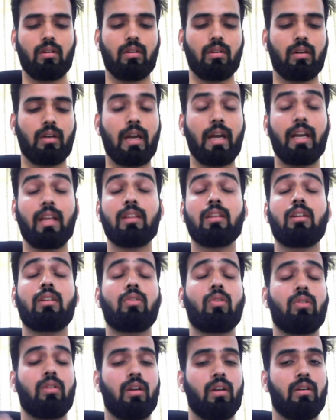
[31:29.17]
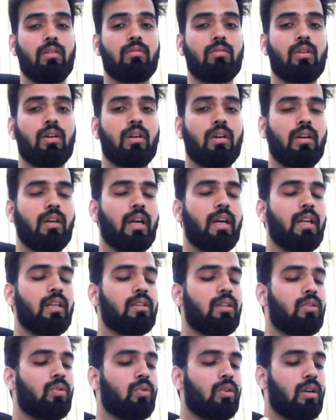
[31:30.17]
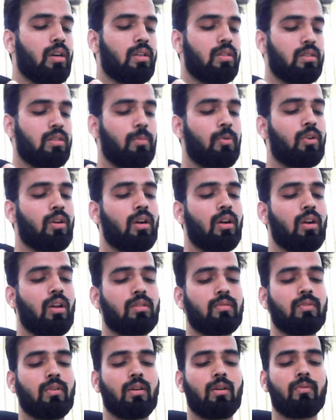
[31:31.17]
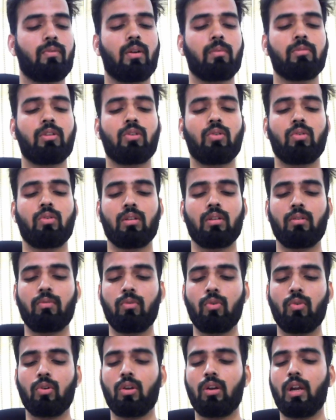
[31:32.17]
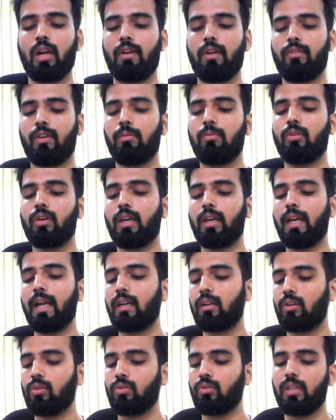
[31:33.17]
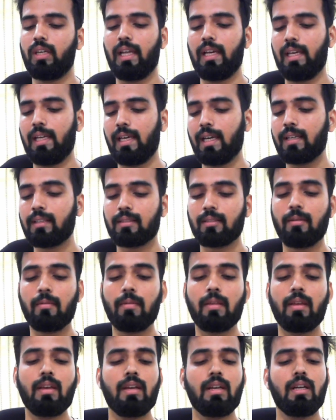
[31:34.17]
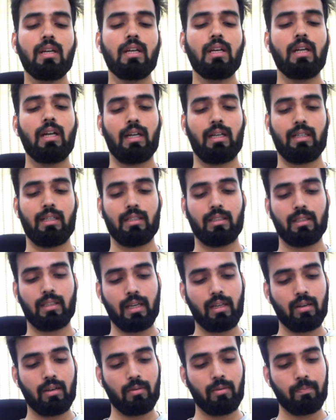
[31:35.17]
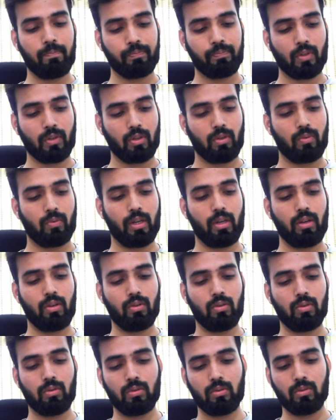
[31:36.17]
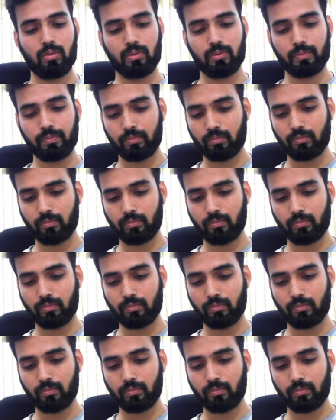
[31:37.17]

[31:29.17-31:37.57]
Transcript: getting the total distributed loss from the total photon lifetime, you can get to the LEX. And then when you